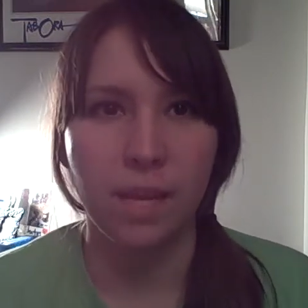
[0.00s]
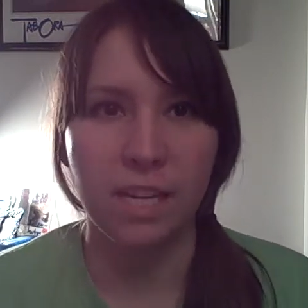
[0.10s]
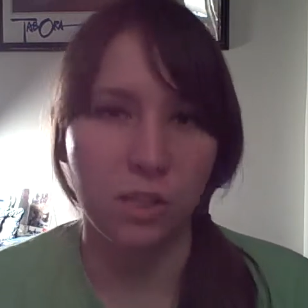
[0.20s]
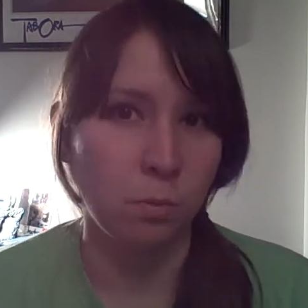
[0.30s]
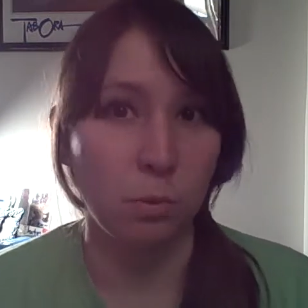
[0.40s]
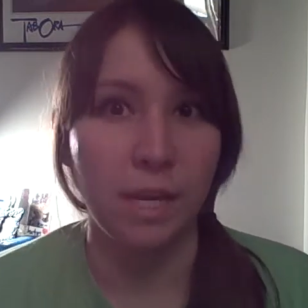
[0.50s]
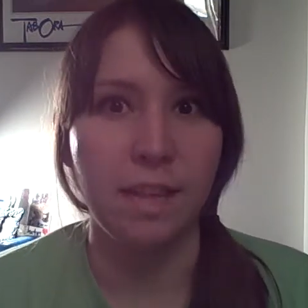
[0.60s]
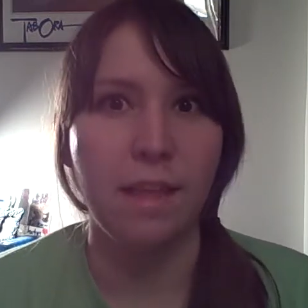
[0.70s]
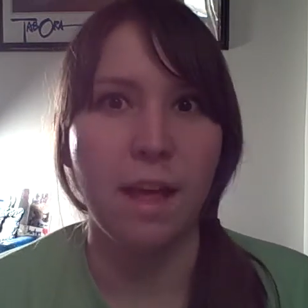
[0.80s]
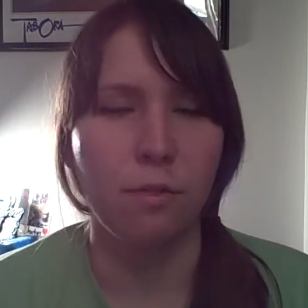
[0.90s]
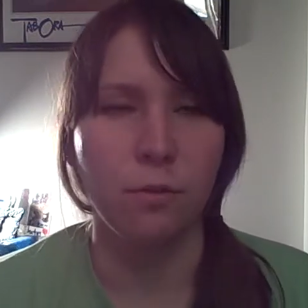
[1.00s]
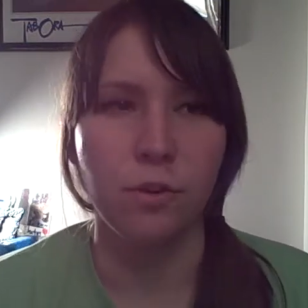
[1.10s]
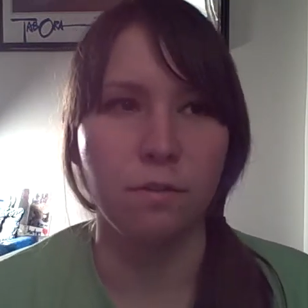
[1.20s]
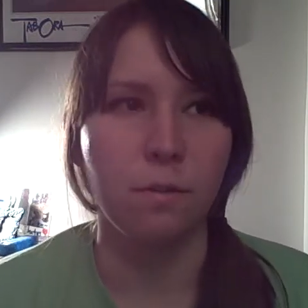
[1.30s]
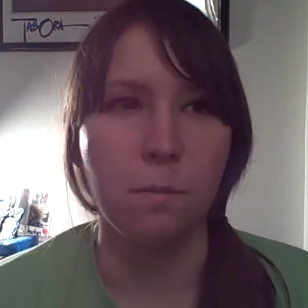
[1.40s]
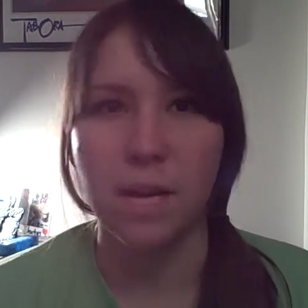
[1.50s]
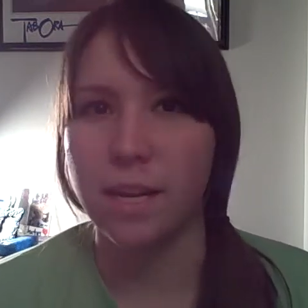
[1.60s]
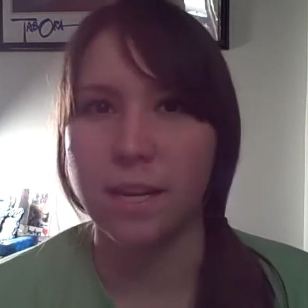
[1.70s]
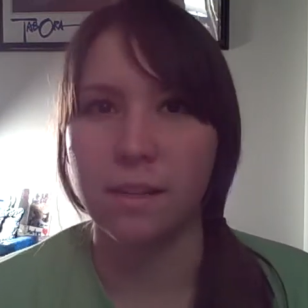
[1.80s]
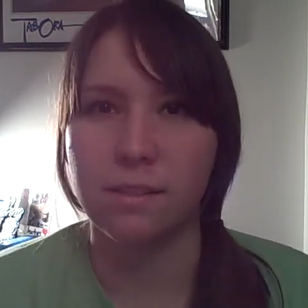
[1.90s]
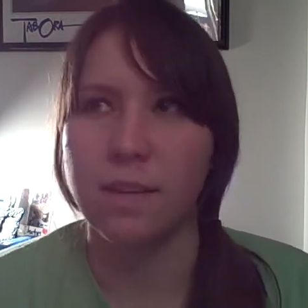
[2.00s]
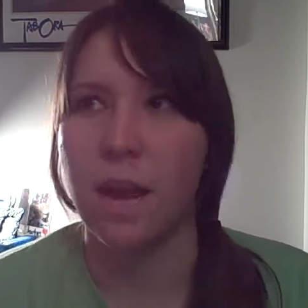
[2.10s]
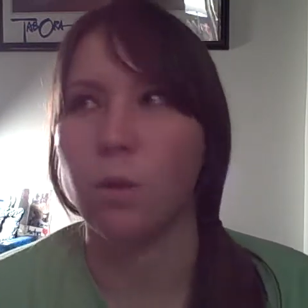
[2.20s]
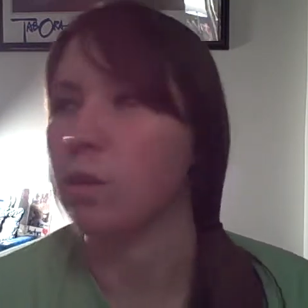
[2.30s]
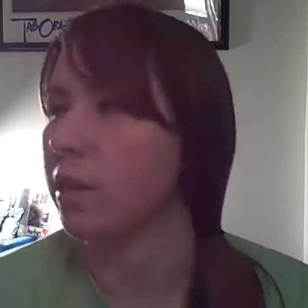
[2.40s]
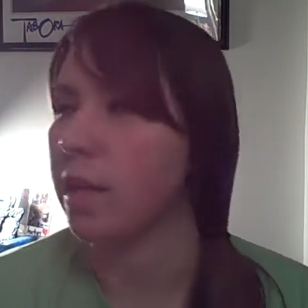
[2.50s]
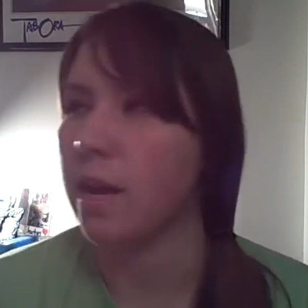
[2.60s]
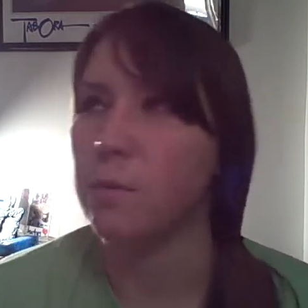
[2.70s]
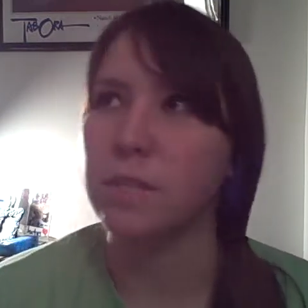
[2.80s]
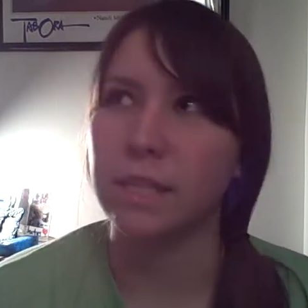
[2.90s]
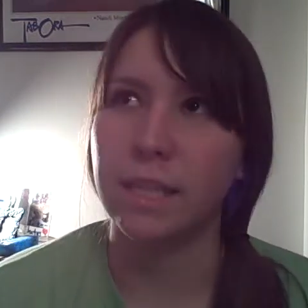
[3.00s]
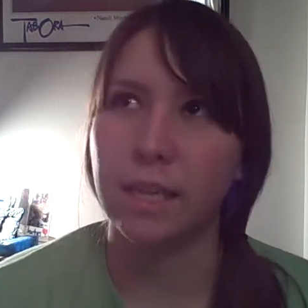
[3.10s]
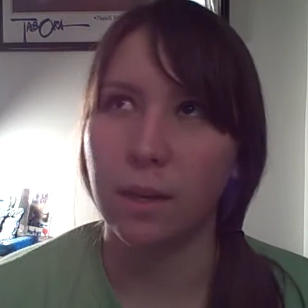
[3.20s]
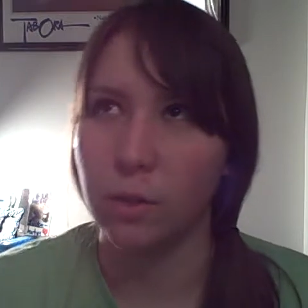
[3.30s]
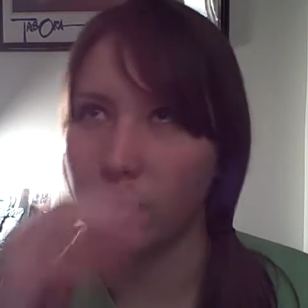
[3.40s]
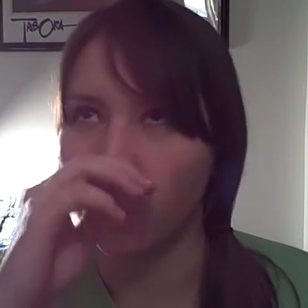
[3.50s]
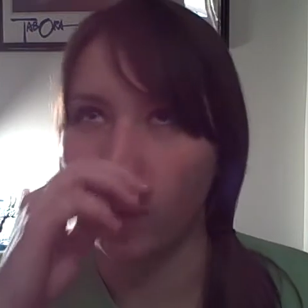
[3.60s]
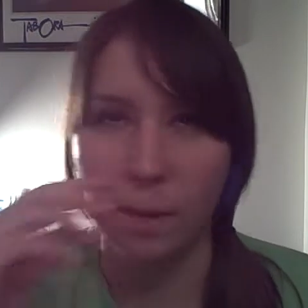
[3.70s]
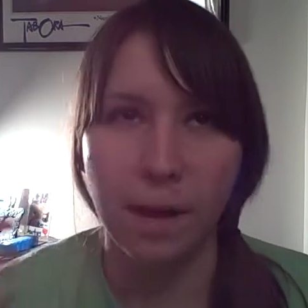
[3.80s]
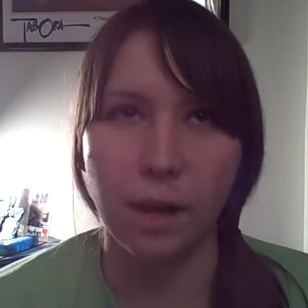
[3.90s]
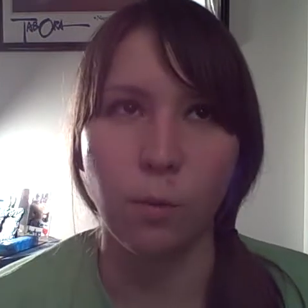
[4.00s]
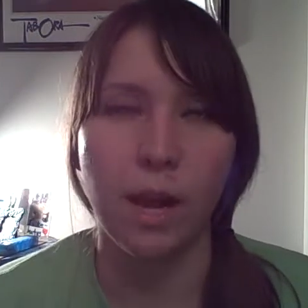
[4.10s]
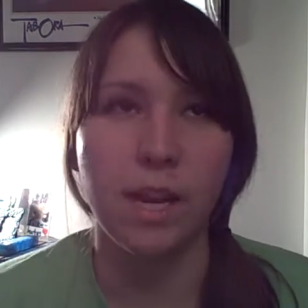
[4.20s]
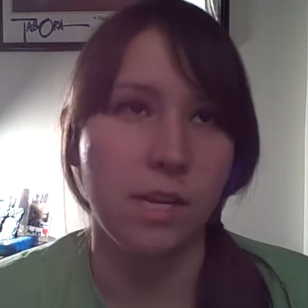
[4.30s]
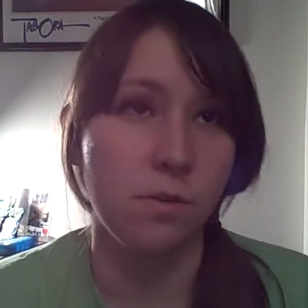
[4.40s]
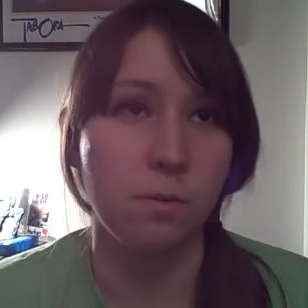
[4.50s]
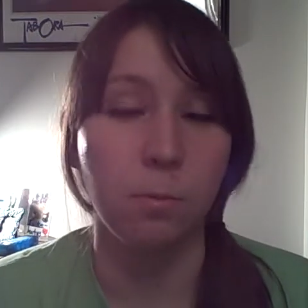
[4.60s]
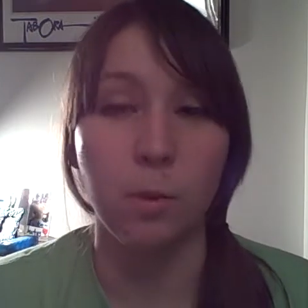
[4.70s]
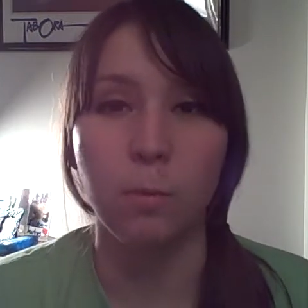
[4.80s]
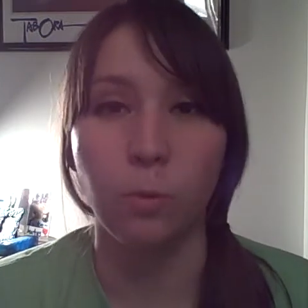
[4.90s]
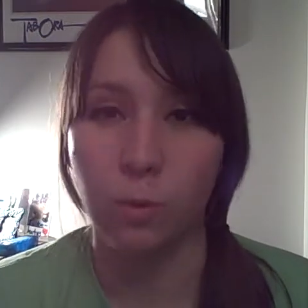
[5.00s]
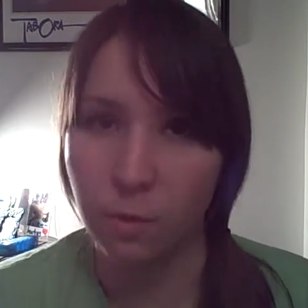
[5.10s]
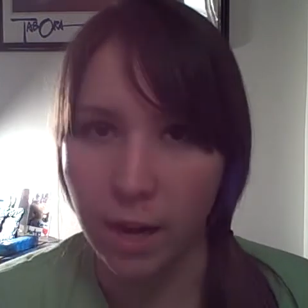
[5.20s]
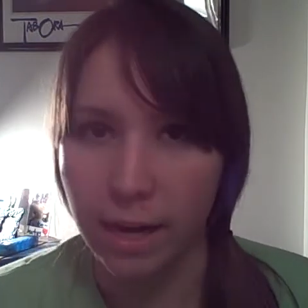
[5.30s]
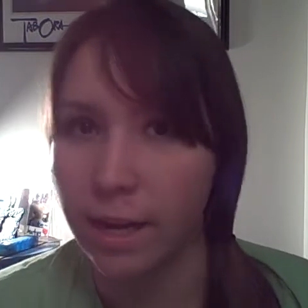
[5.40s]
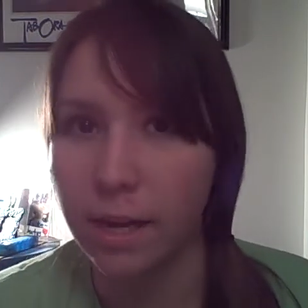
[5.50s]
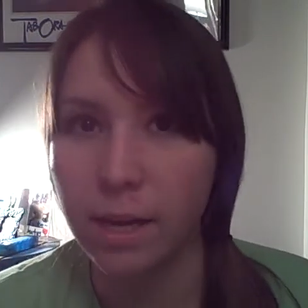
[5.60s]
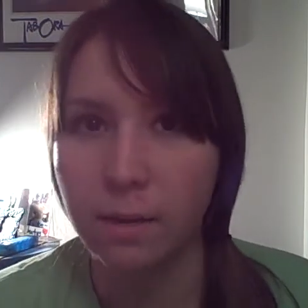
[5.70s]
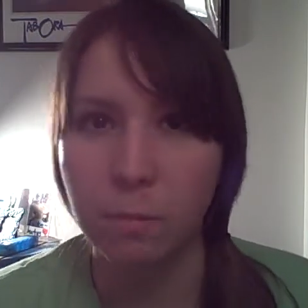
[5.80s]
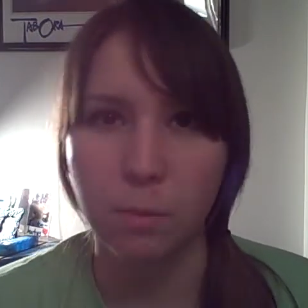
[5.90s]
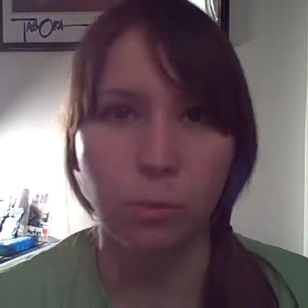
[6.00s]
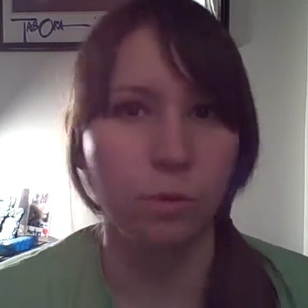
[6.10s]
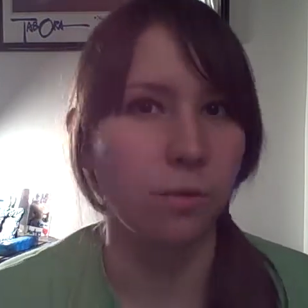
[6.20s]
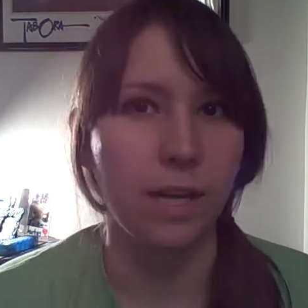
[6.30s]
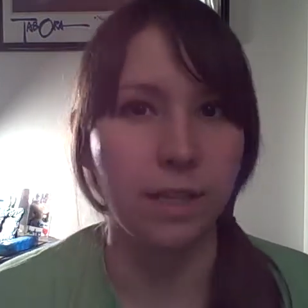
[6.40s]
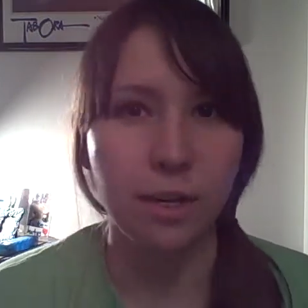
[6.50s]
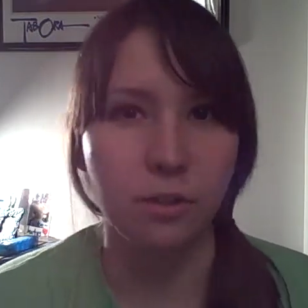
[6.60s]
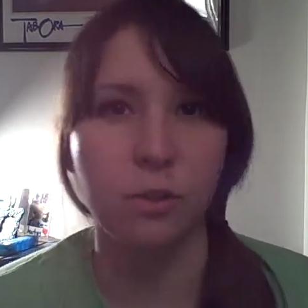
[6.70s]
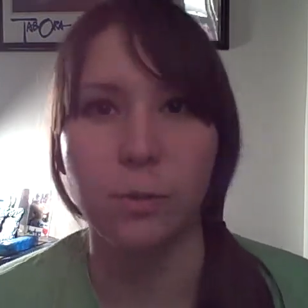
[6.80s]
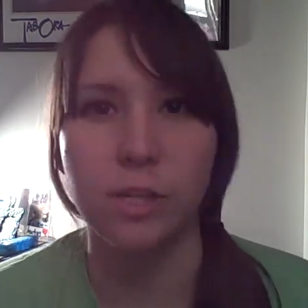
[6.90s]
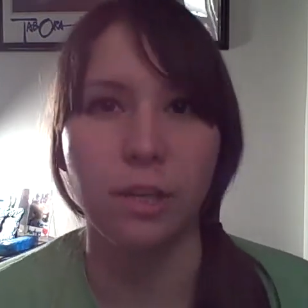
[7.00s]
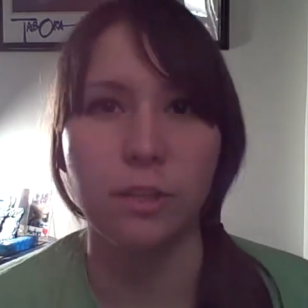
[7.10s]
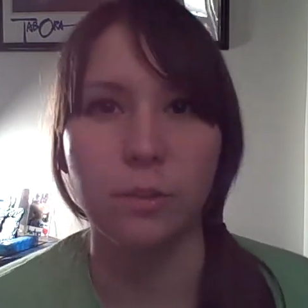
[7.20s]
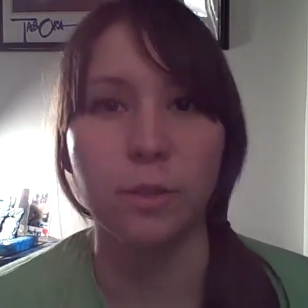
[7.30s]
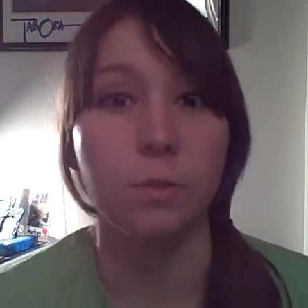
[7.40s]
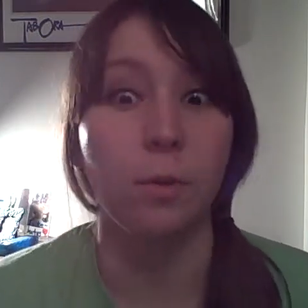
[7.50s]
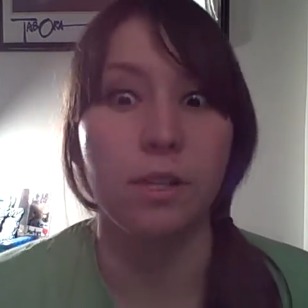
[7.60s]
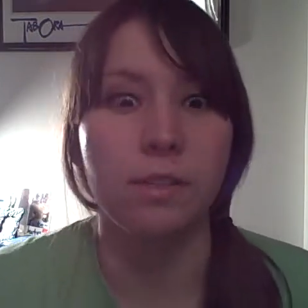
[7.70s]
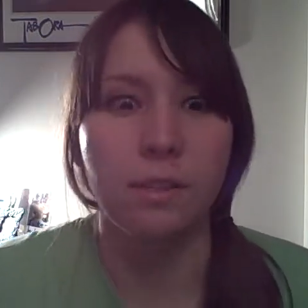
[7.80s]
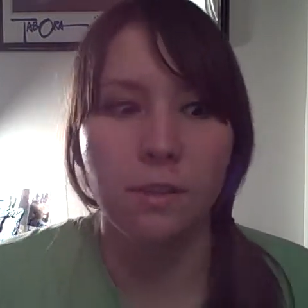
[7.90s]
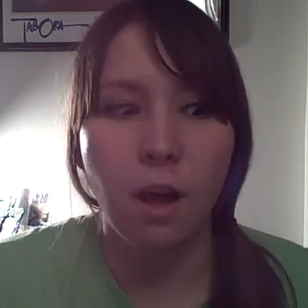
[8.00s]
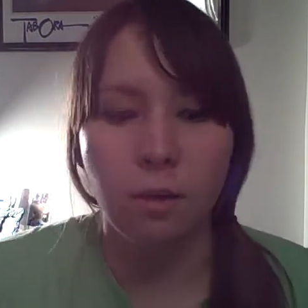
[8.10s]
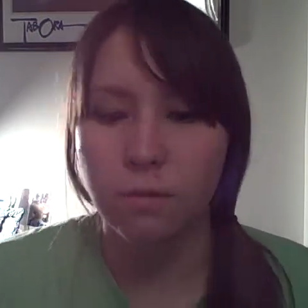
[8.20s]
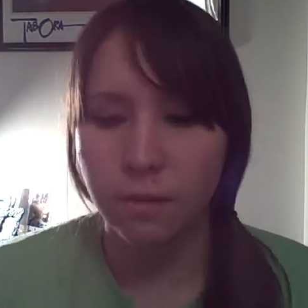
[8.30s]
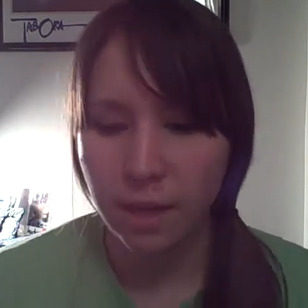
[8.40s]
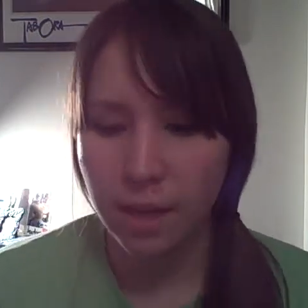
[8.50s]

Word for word: explain that through different medias and how I was thinking how like way back when it used to people would write people would write letters to each other to express love